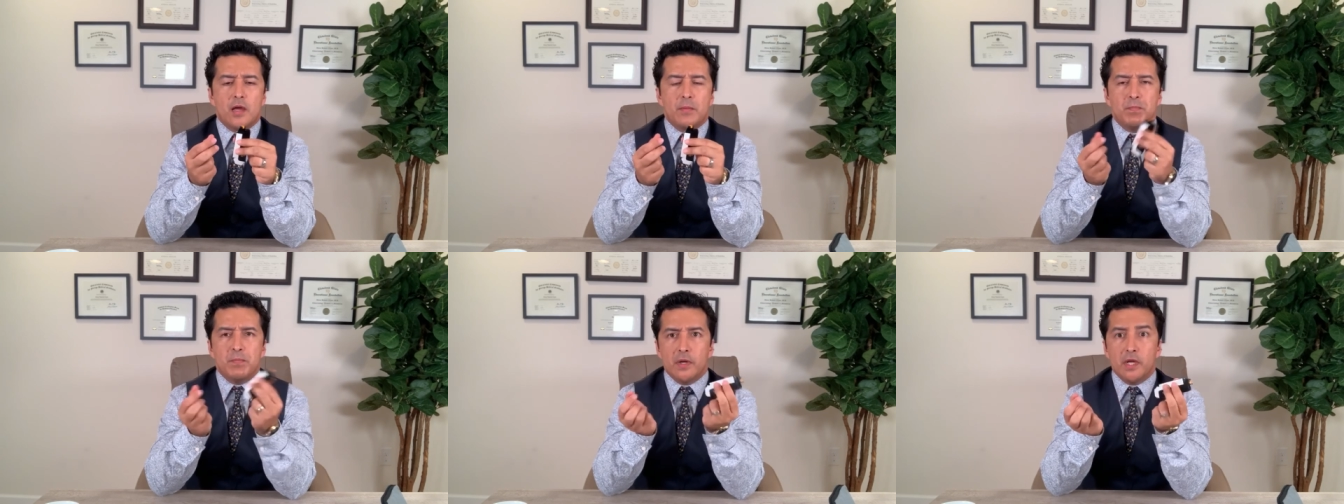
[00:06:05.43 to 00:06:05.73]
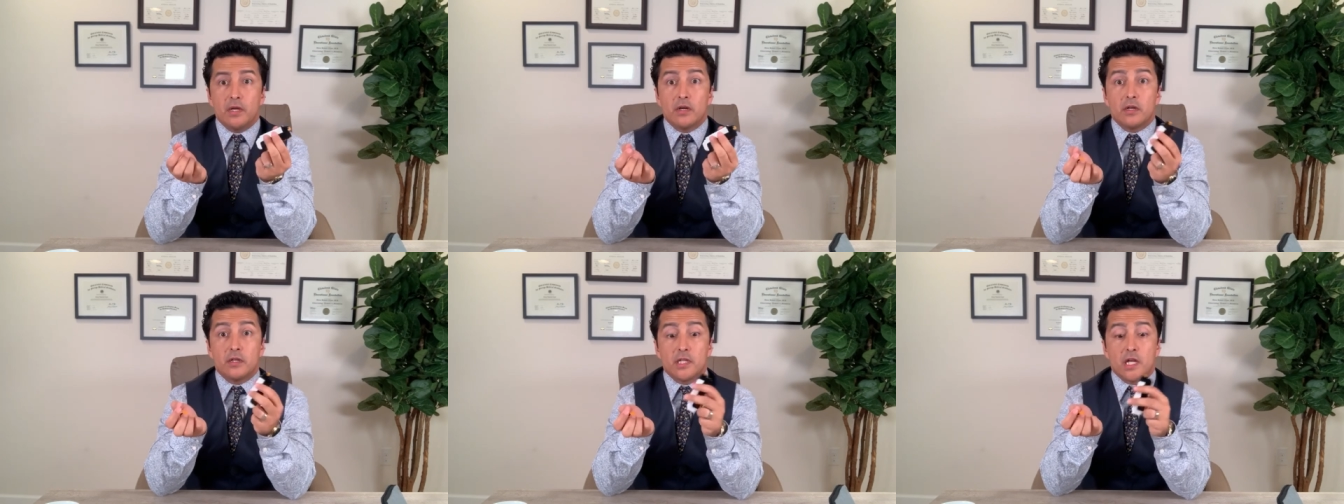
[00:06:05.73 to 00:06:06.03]

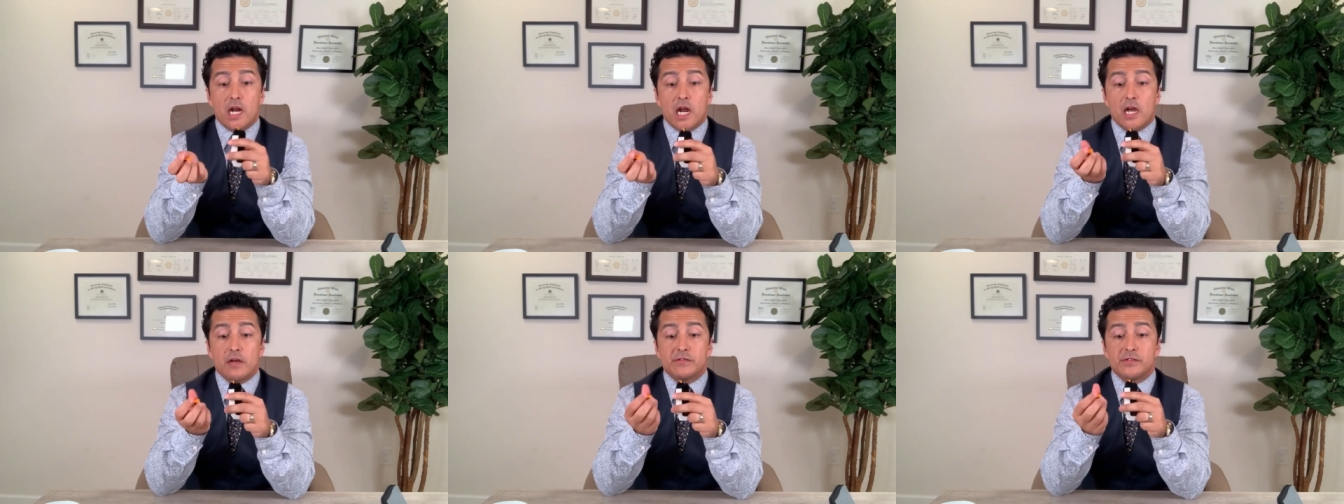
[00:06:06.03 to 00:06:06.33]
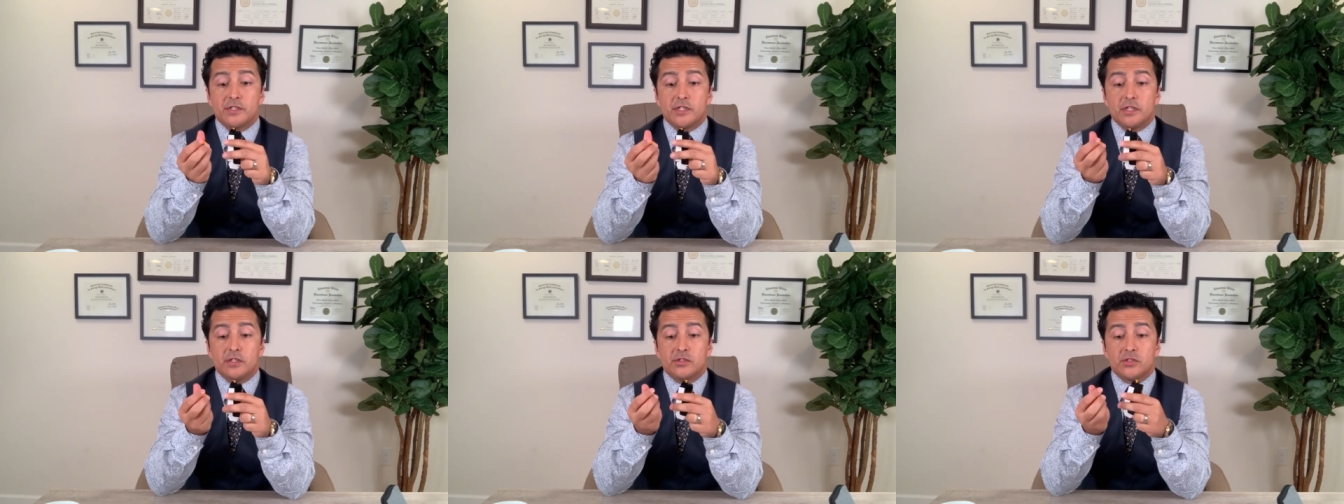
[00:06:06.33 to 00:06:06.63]
meter that
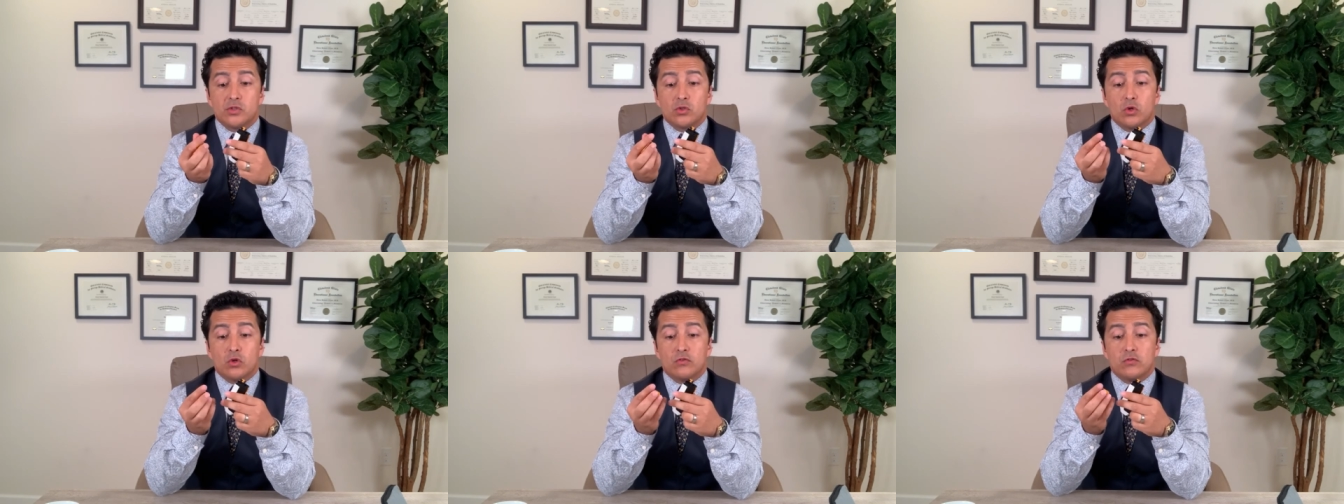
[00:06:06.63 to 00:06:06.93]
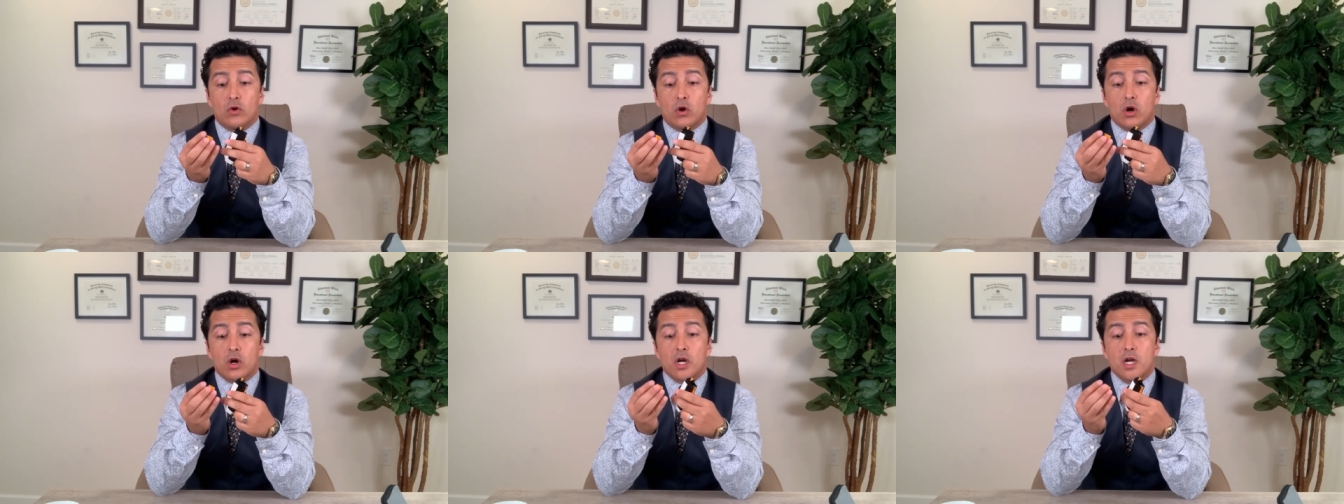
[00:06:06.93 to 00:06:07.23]
I've seen so
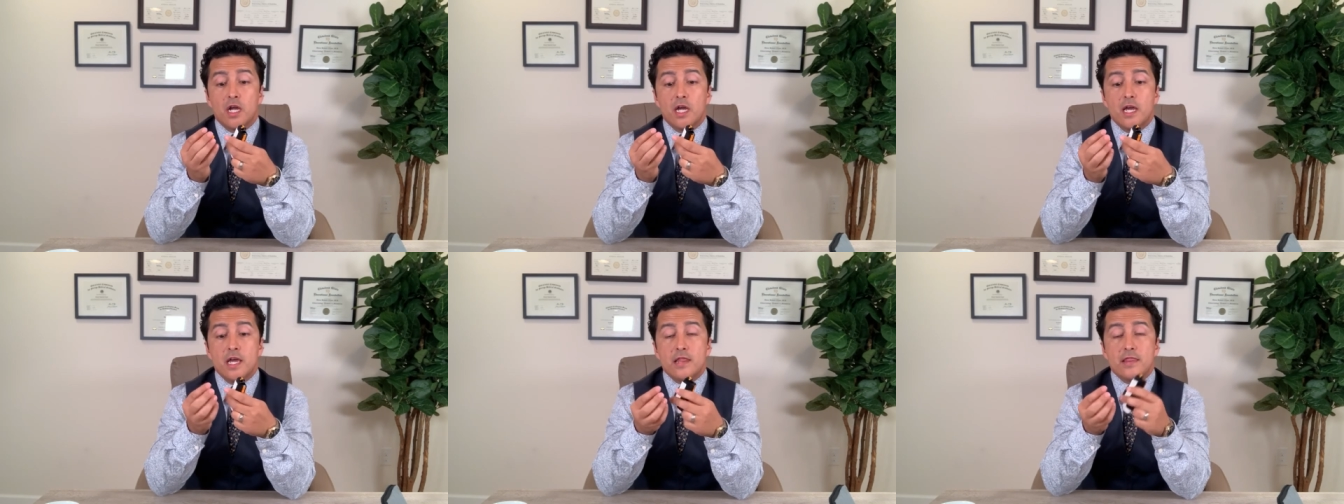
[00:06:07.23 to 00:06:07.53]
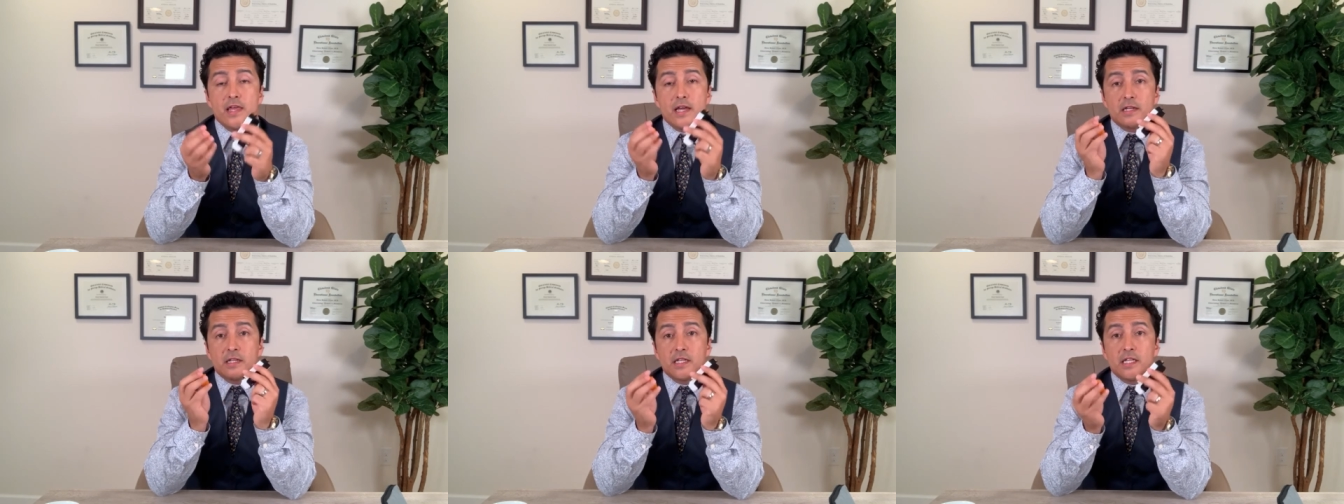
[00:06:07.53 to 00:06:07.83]
far
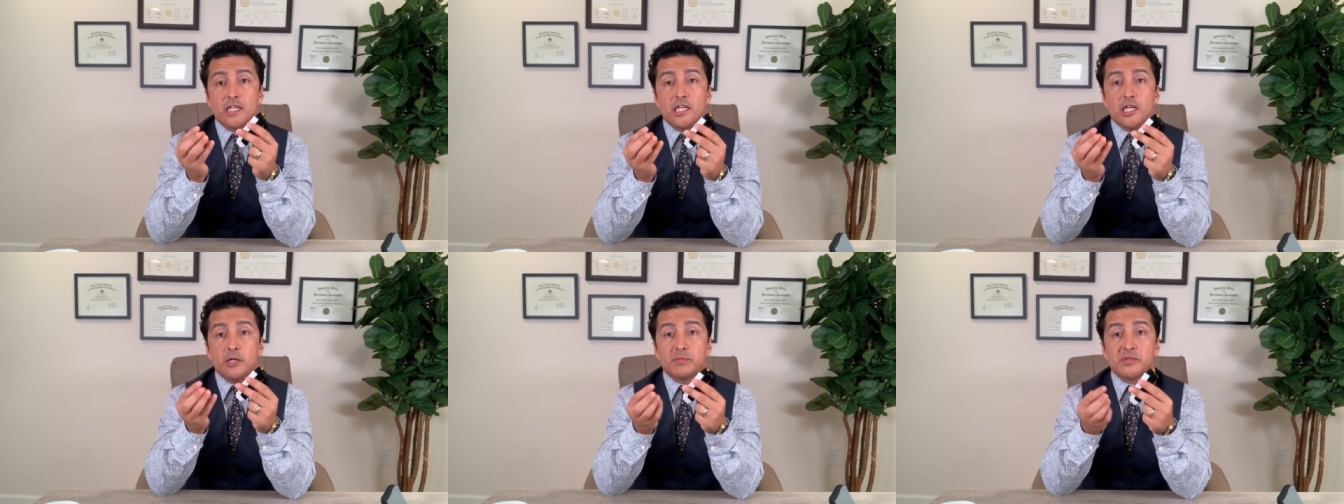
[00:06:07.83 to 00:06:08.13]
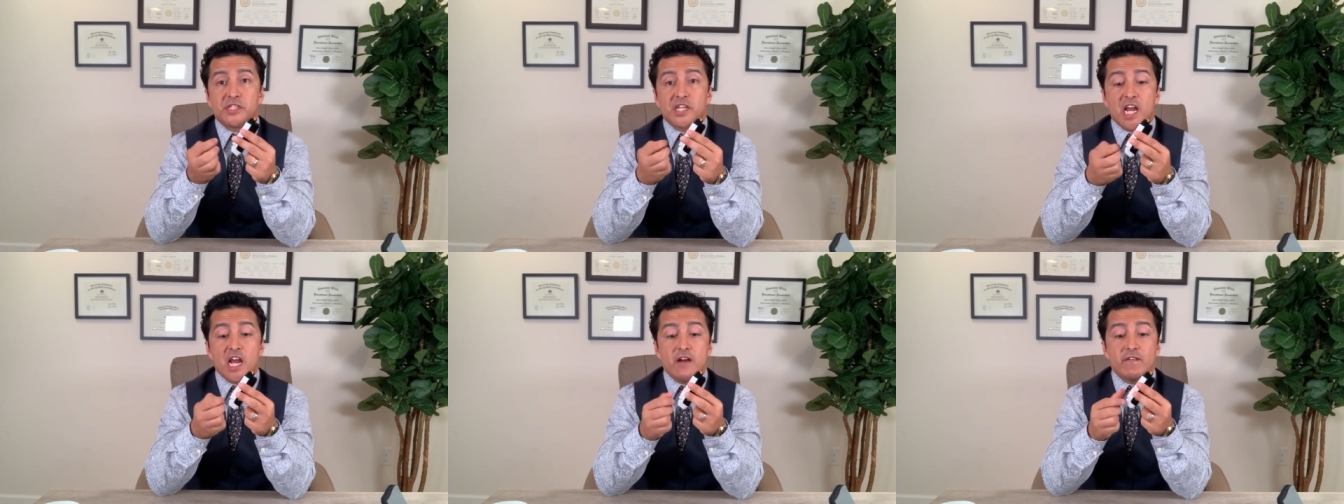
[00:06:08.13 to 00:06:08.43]
that
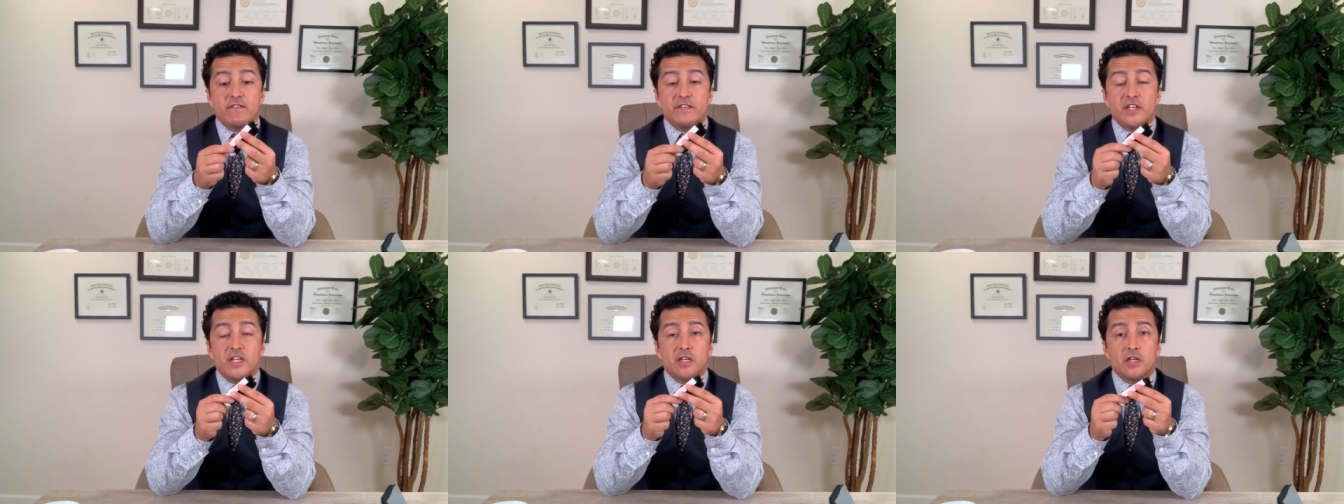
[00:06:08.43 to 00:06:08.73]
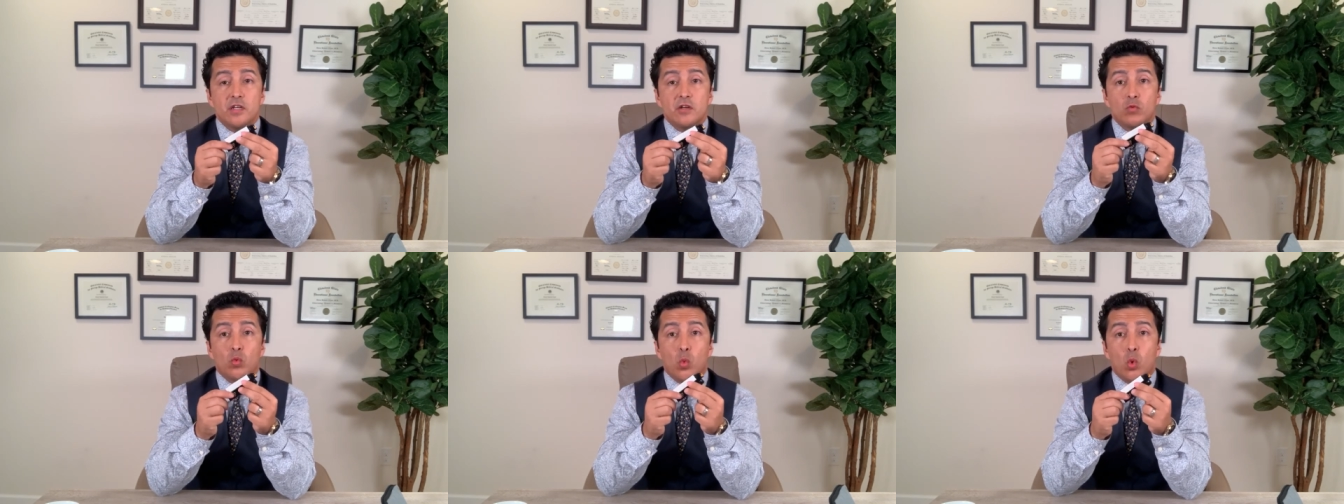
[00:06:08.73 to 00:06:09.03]
keeps
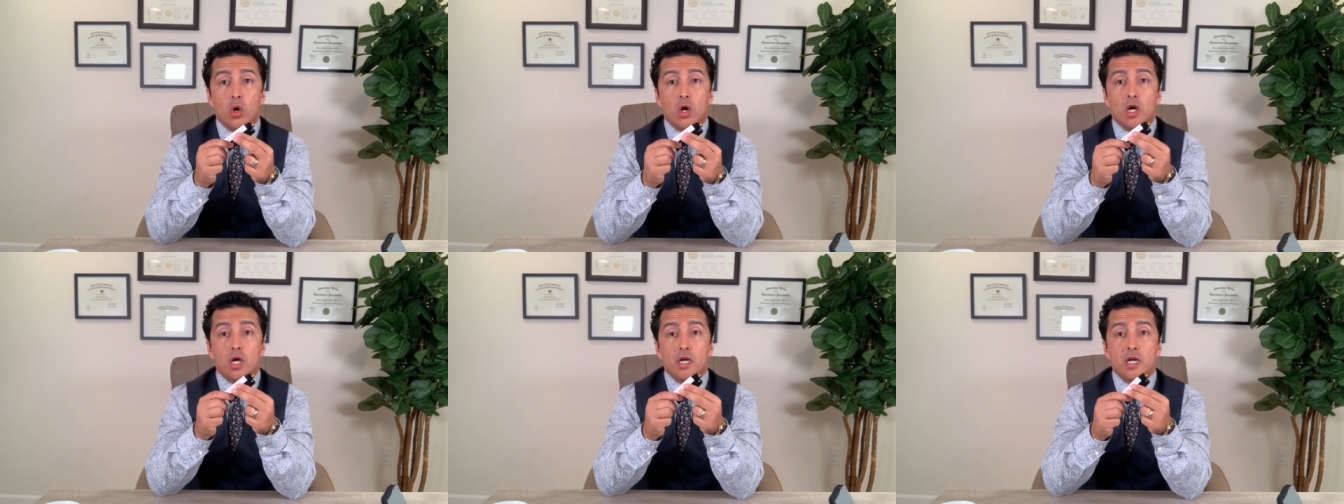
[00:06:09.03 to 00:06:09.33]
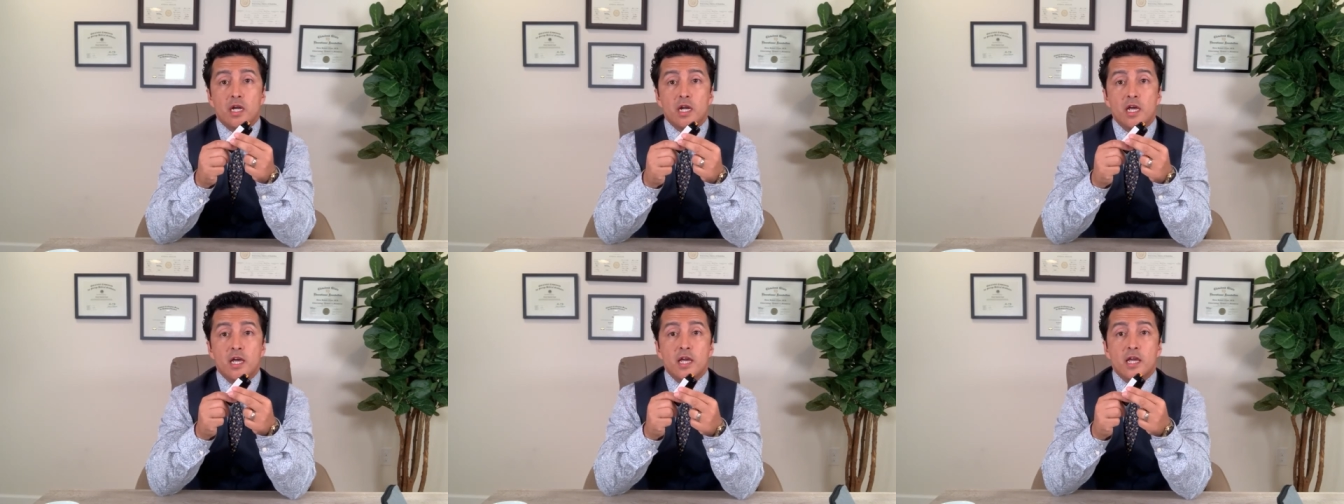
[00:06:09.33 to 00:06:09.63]
everything in
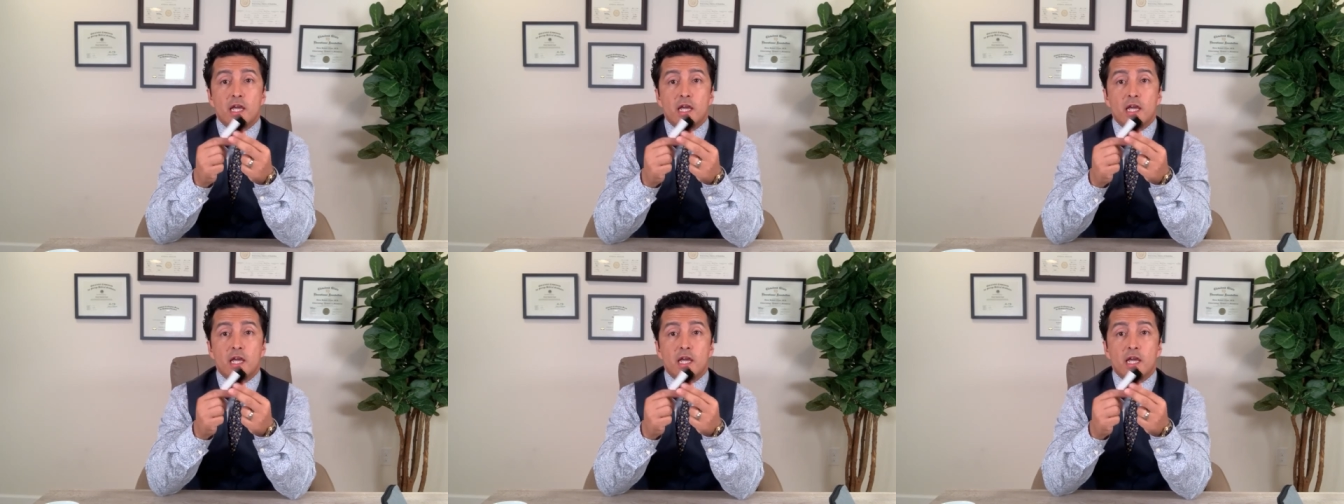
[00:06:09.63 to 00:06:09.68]
one